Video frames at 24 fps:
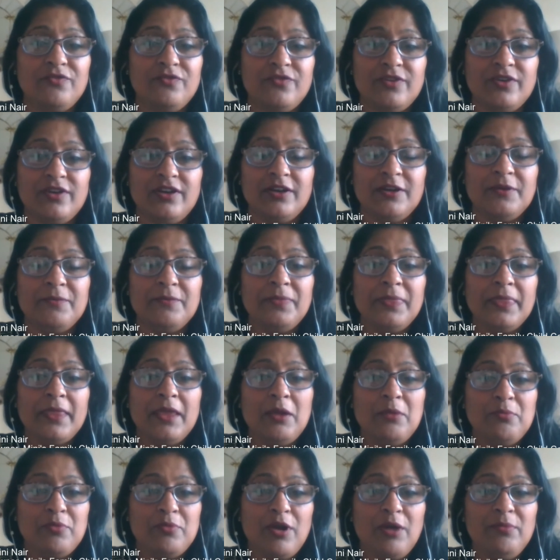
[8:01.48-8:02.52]
of
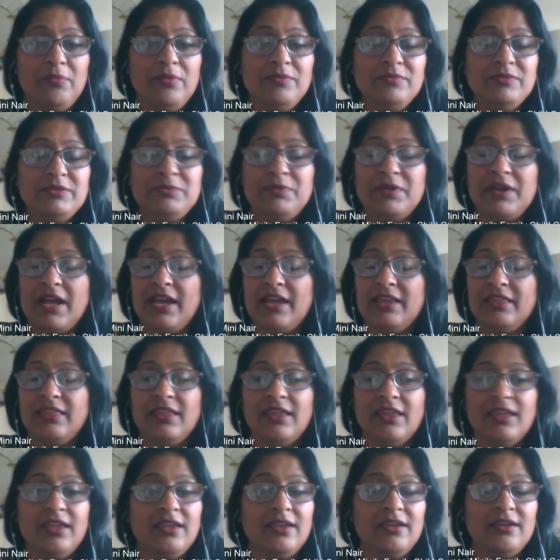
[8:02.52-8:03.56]
problems, but I
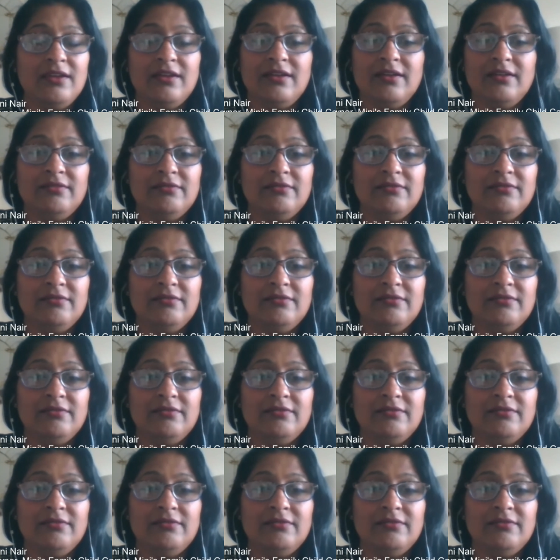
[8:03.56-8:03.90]
think